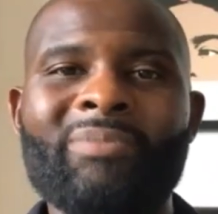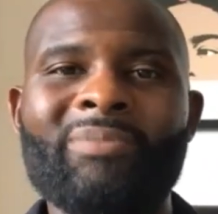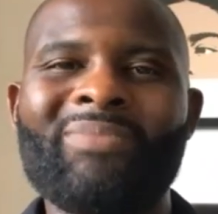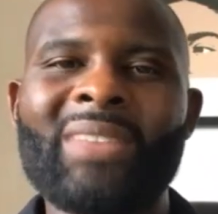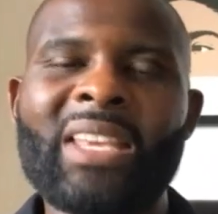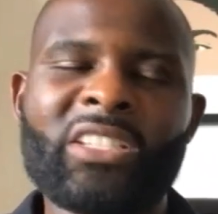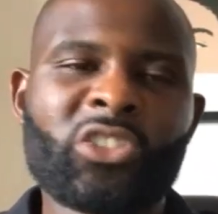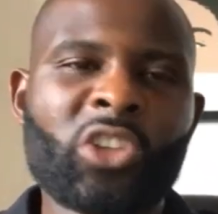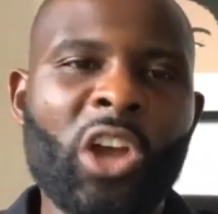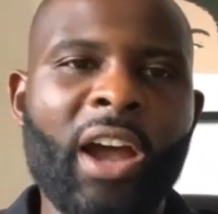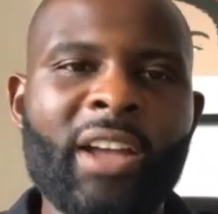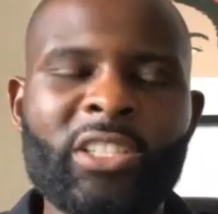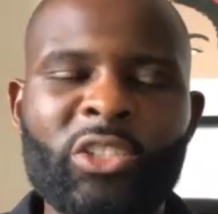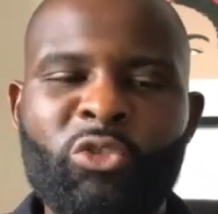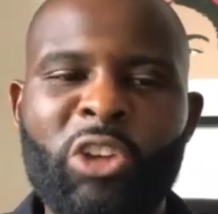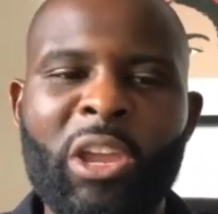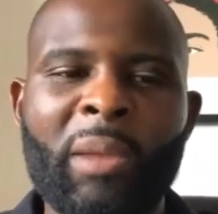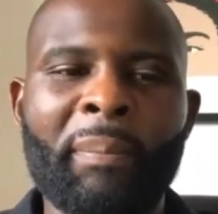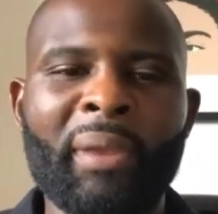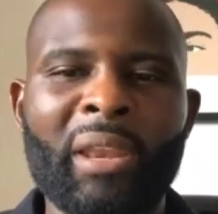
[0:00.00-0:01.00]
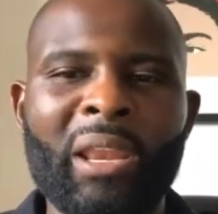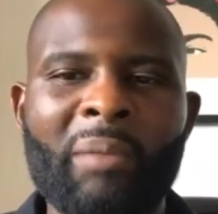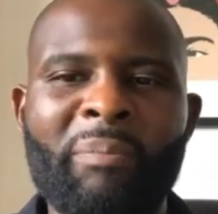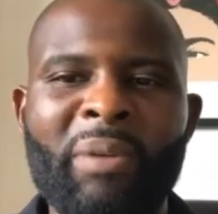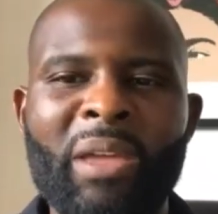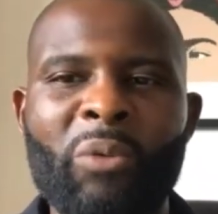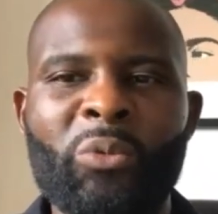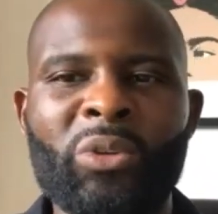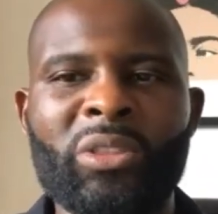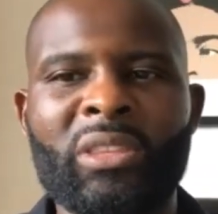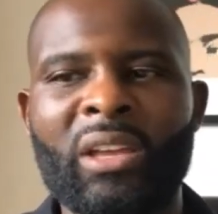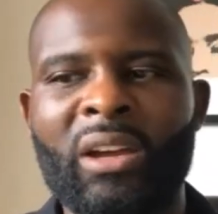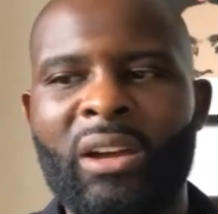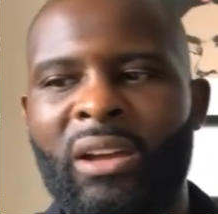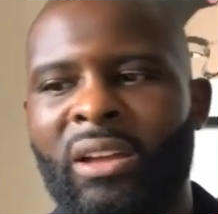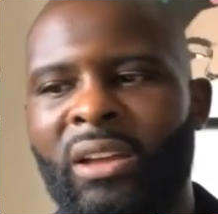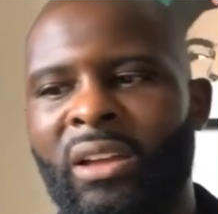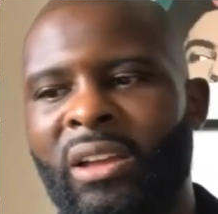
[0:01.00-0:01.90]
it started to creep in a bit with the